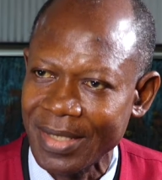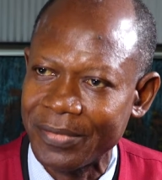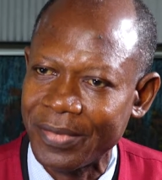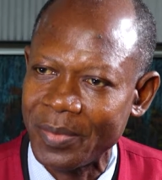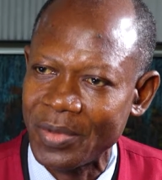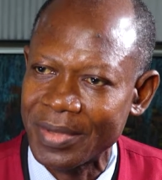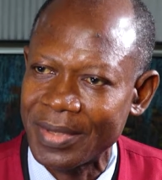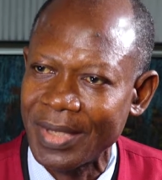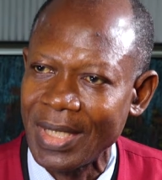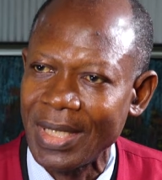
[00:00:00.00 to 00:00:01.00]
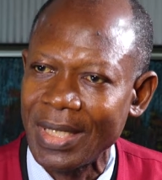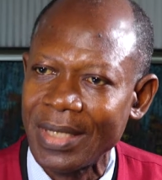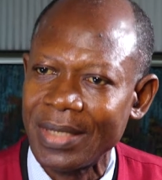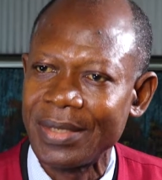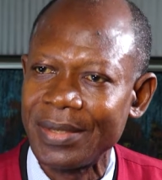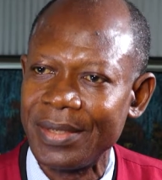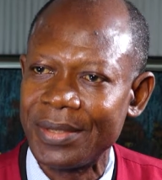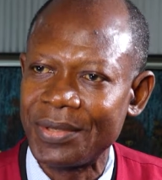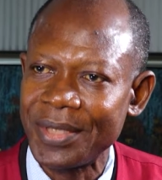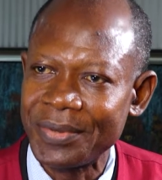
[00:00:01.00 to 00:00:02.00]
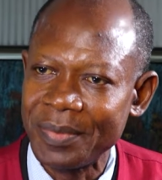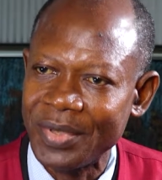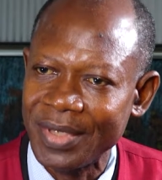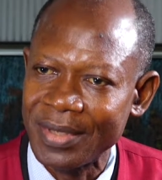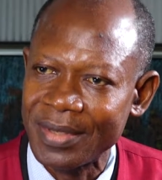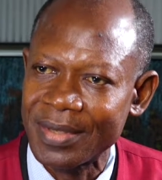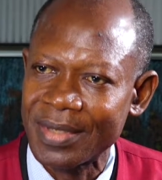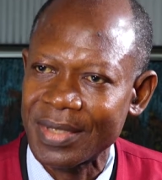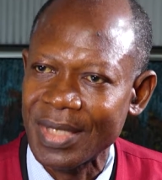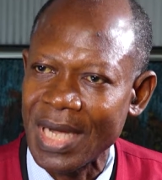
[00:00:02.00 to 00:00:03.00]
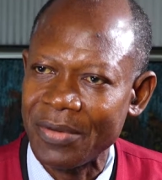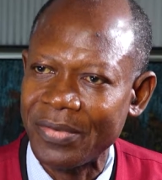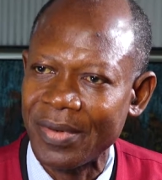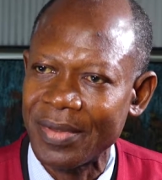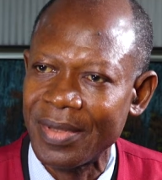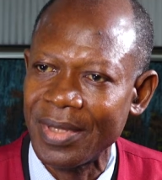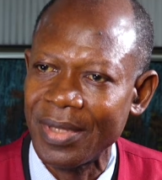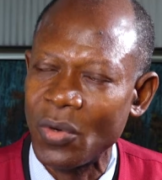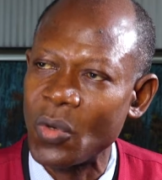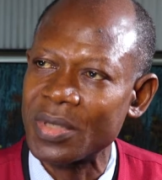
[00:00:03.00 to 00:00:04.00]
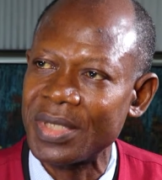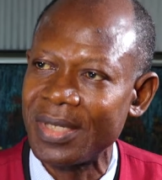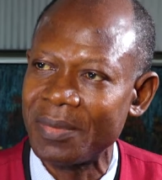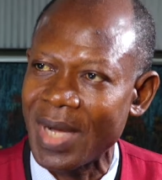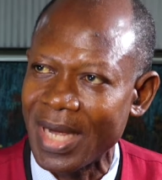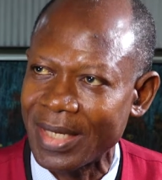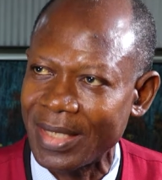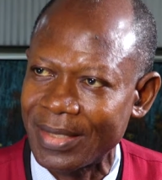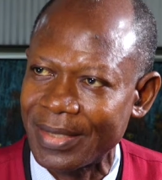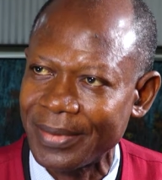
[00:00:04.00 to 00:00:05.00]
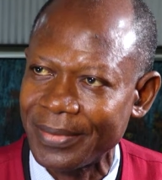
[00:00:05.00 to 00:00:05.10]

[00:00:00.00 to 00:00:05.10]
and foremost, the treasury bills are for the wholesale market.